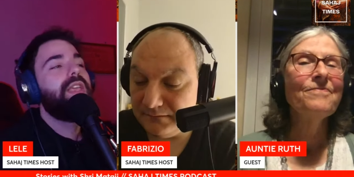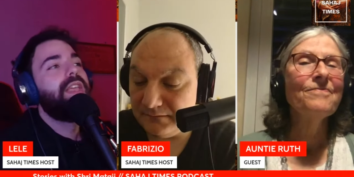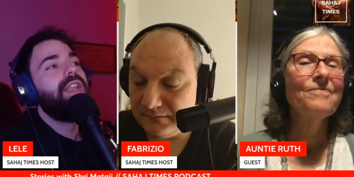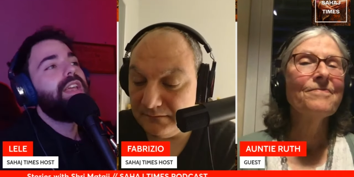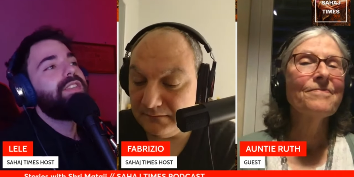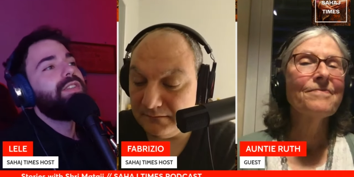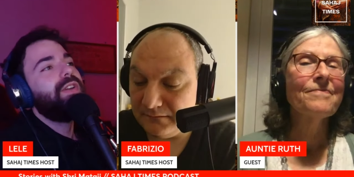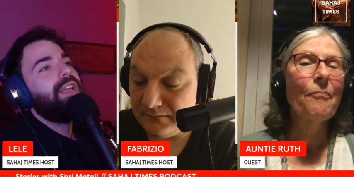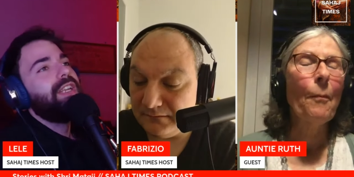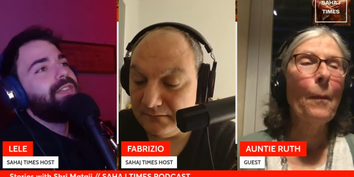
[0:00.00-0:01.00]
Speaker 1: Can I ask you
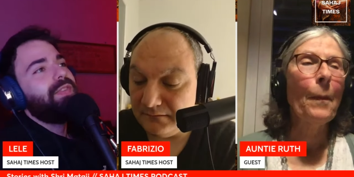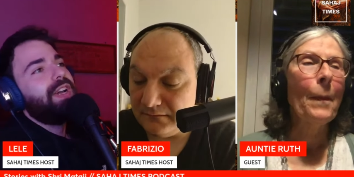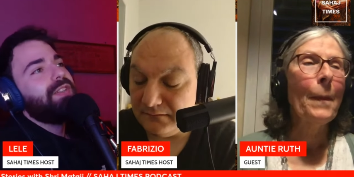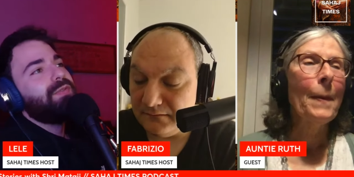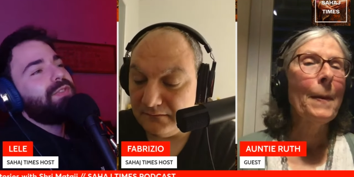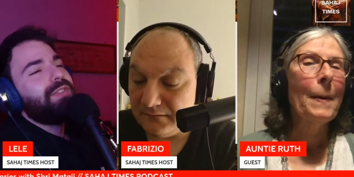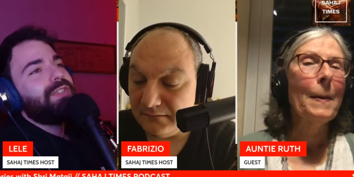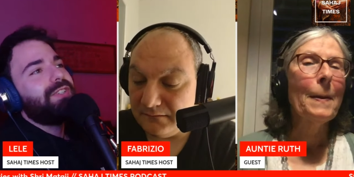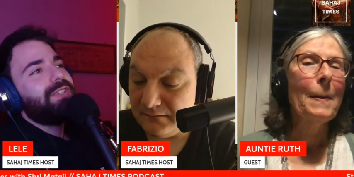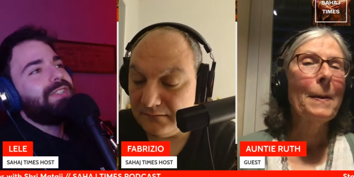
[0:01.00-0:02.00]
an advice
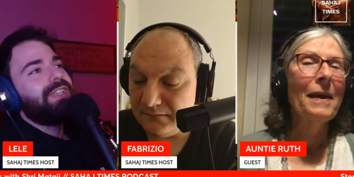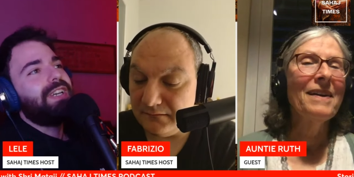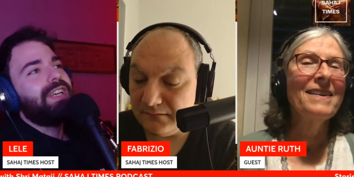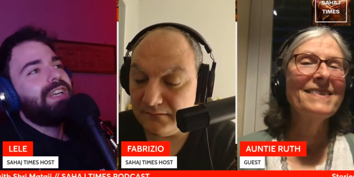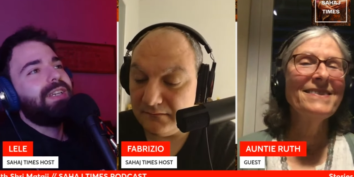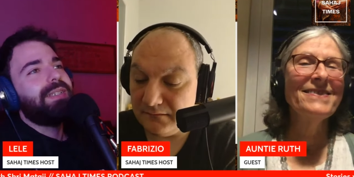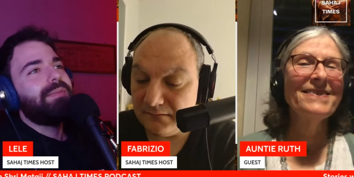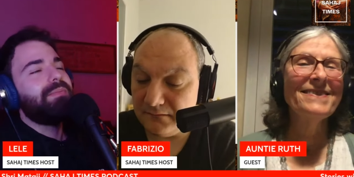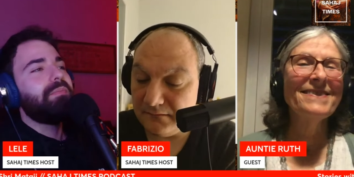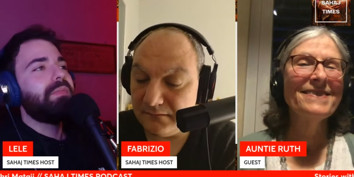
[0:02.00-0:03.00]
for,
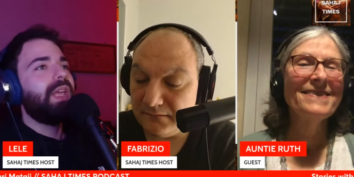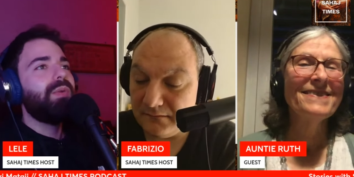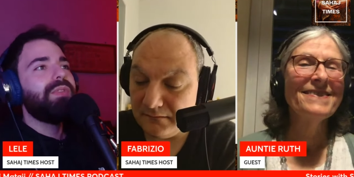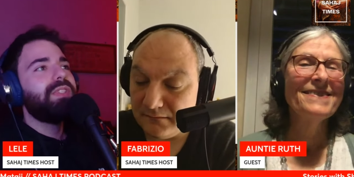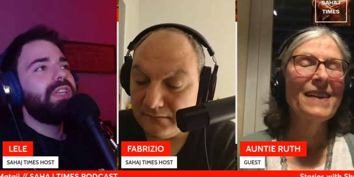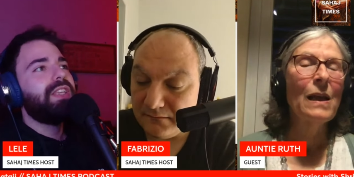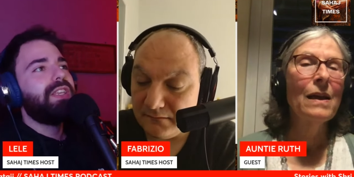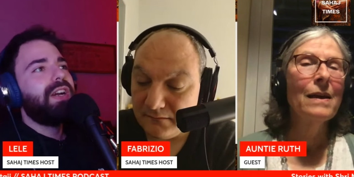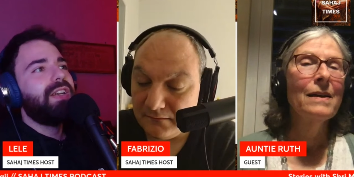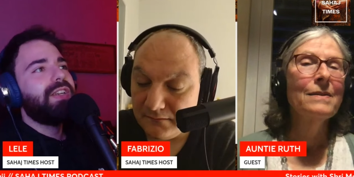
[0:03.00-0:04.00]
um, I would say,
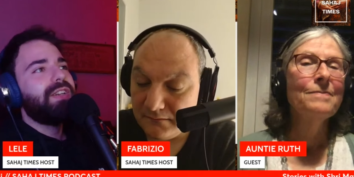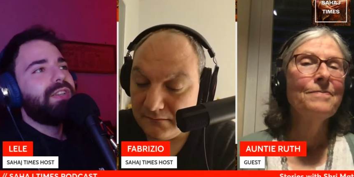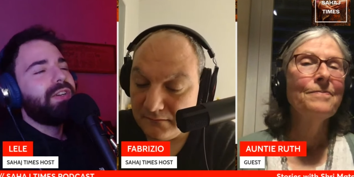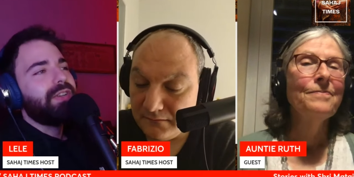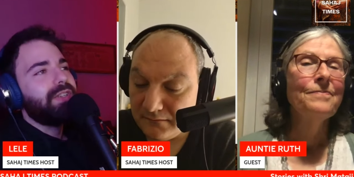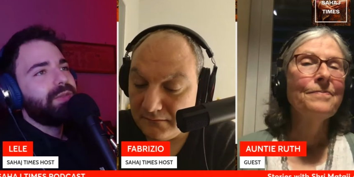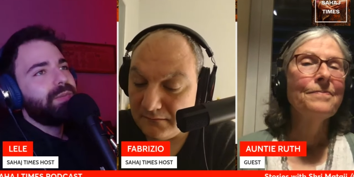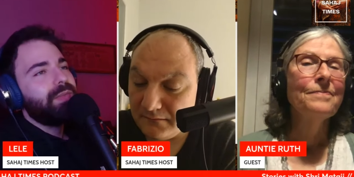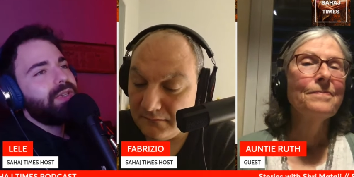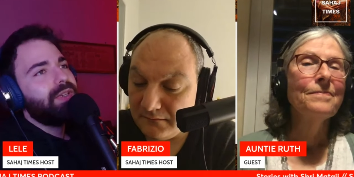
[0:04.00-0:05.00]
younger yogis?
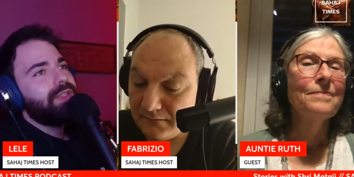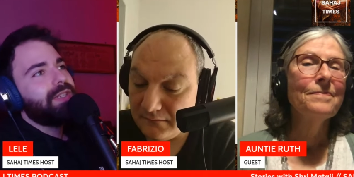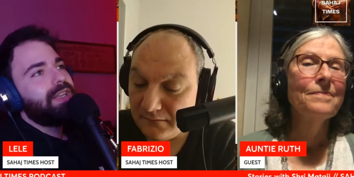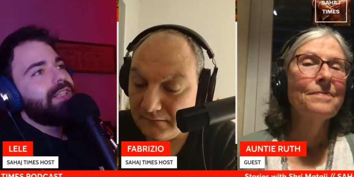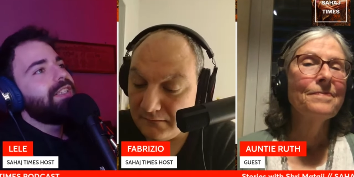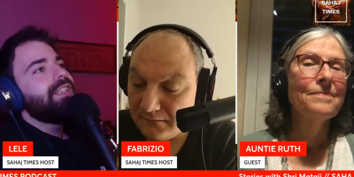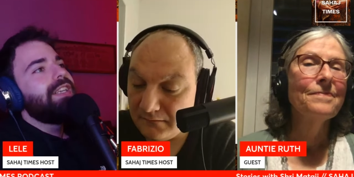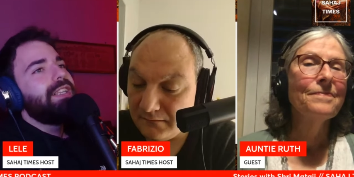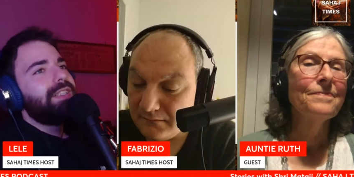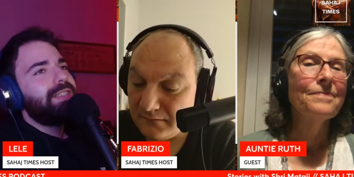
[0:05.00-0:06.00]
Because
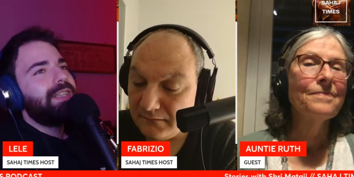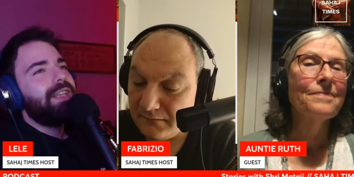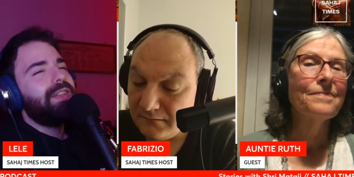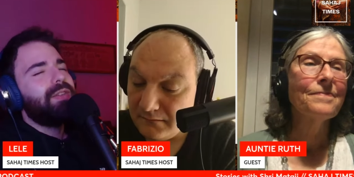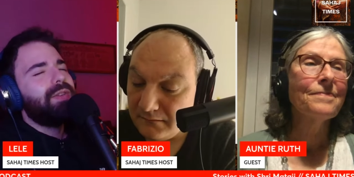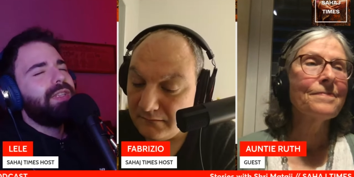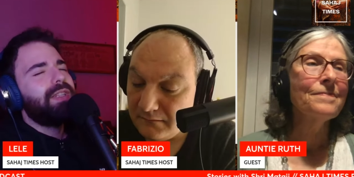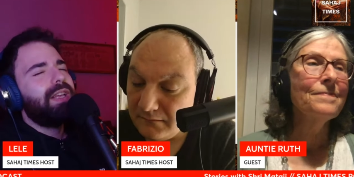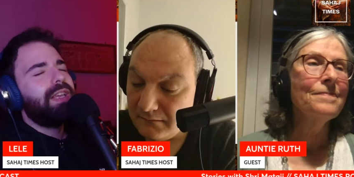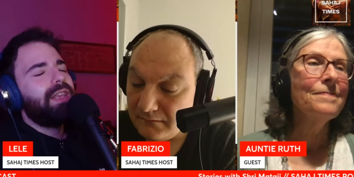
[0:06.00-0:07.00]
still, there is
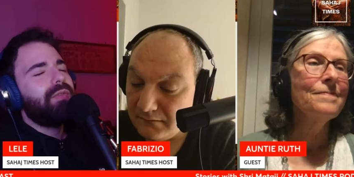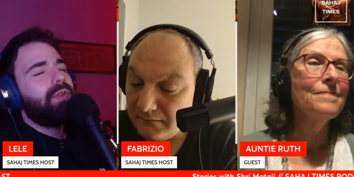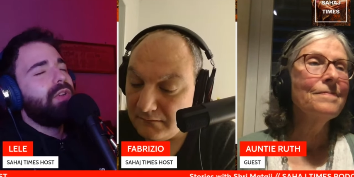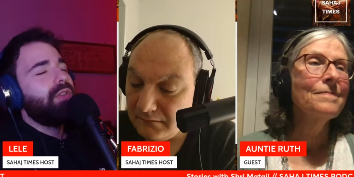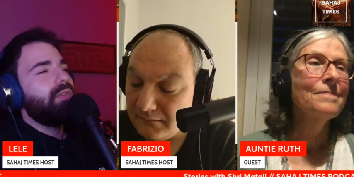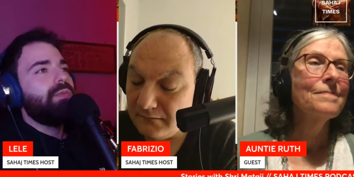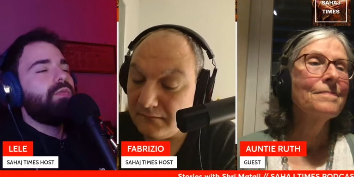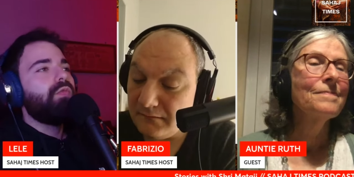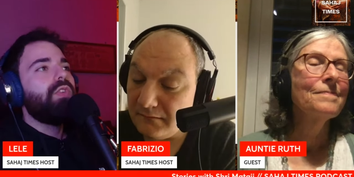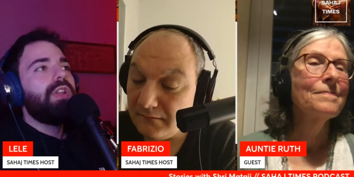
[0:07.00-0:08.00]
like a, a
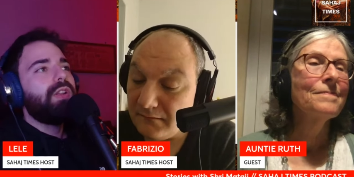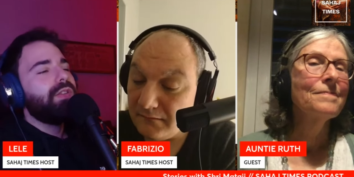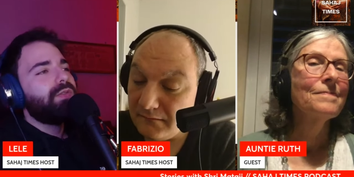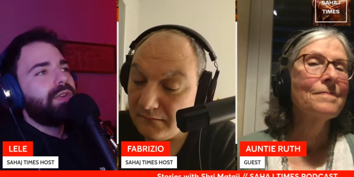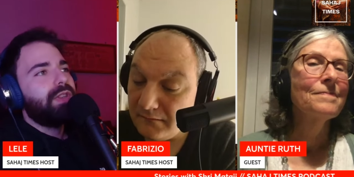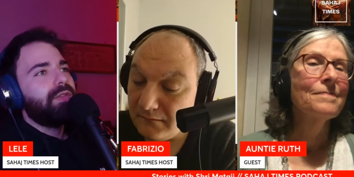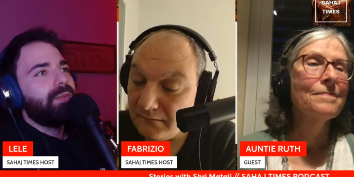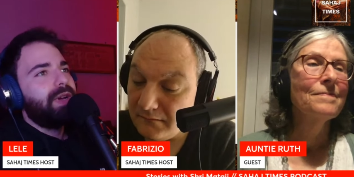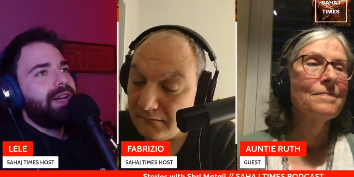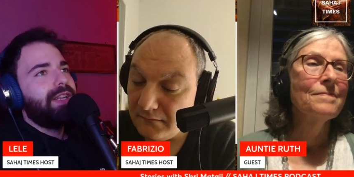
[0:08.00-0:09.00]
really close friend of
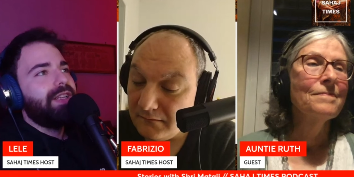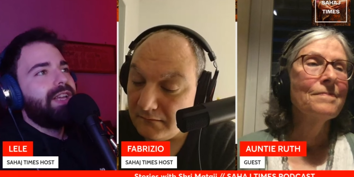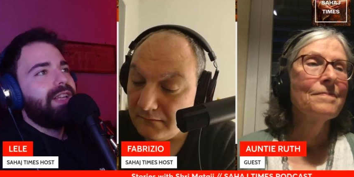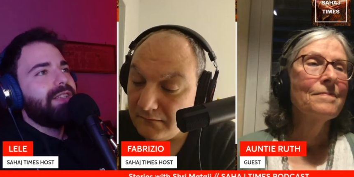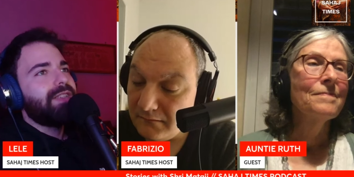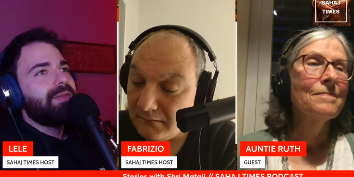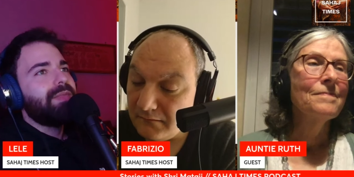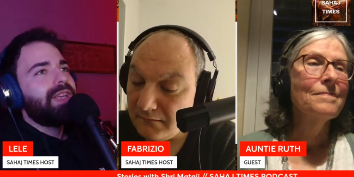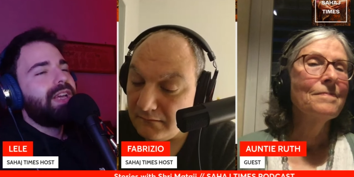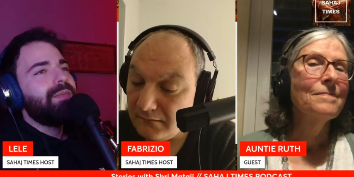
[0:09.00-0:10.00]
mine, and
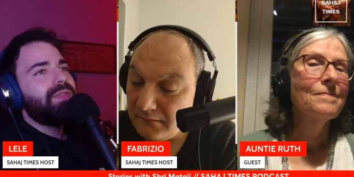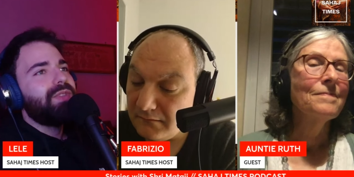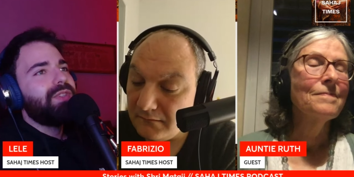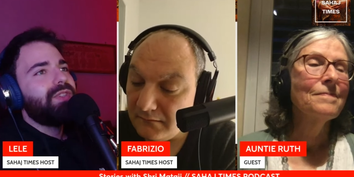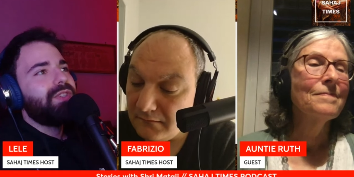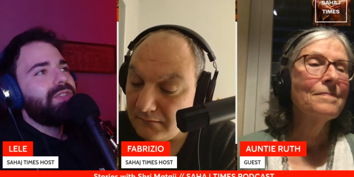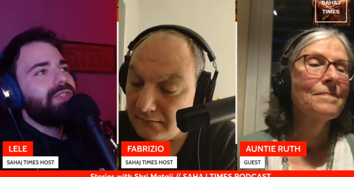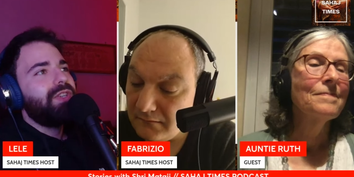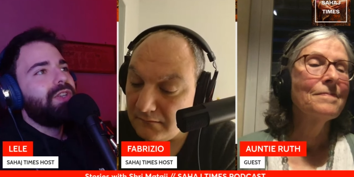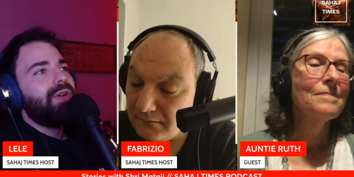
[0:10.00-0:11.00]
sometimes
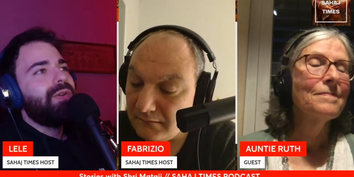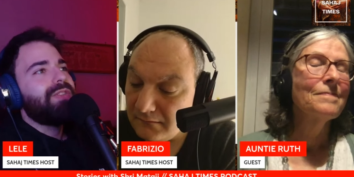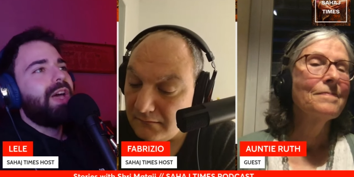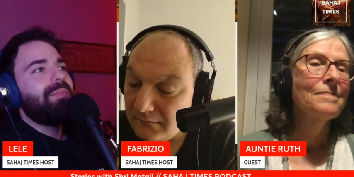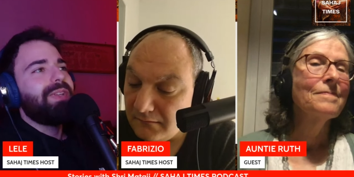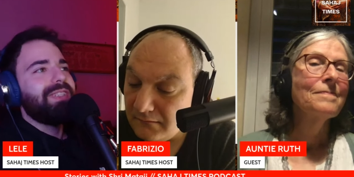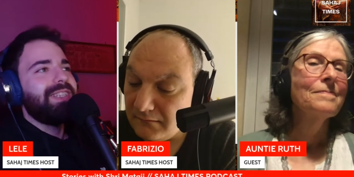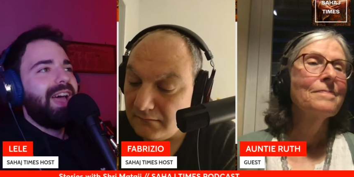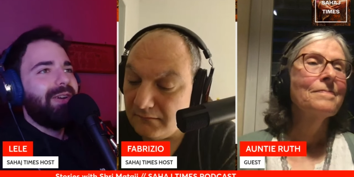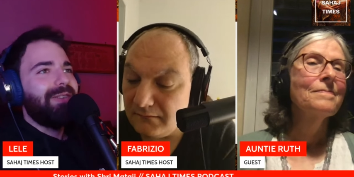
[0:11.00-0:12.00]
she goes up and
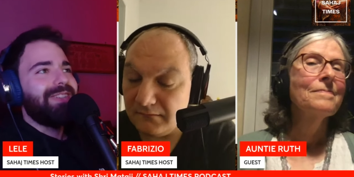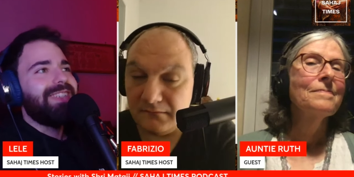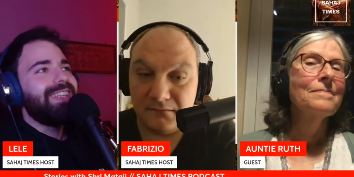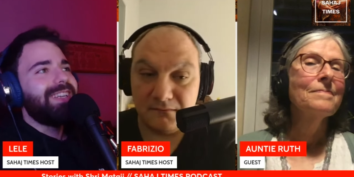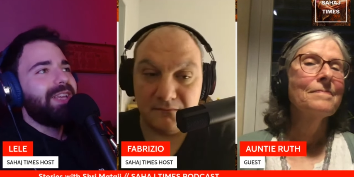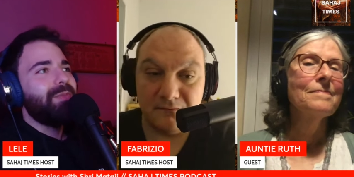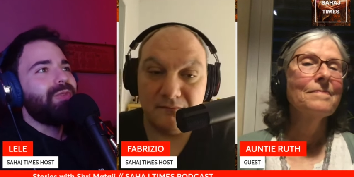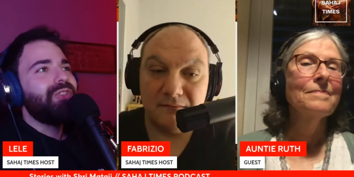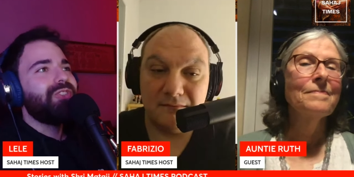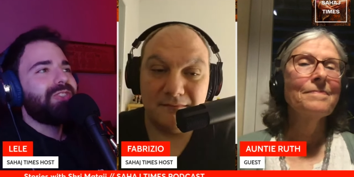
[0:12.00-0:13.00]
down
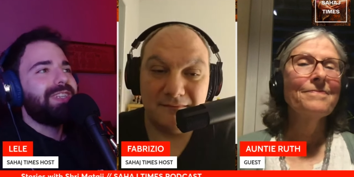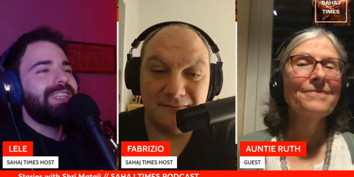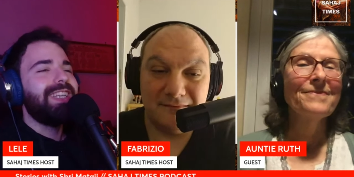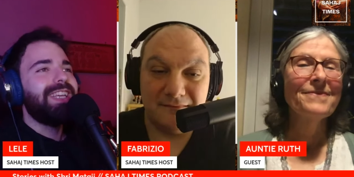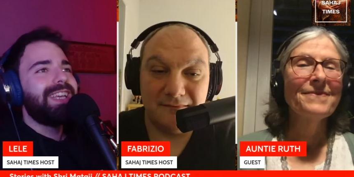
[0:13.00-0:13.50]
emotionally